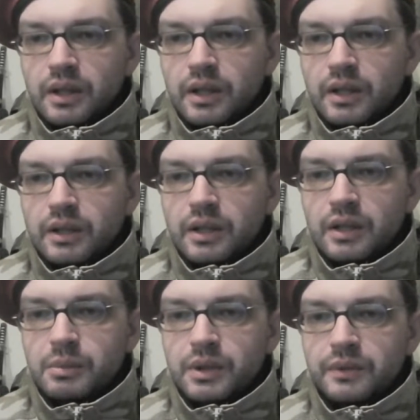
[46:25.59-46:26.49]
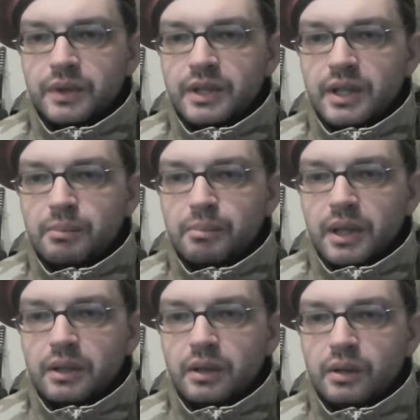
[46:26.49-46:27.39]
in terms of its
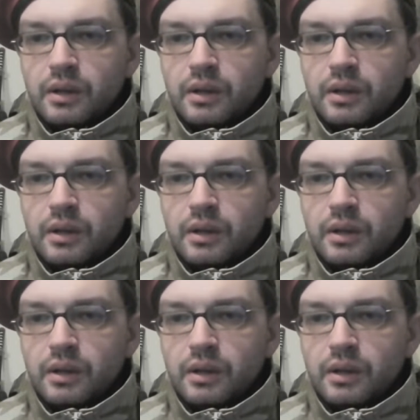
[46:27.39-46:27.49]
impact on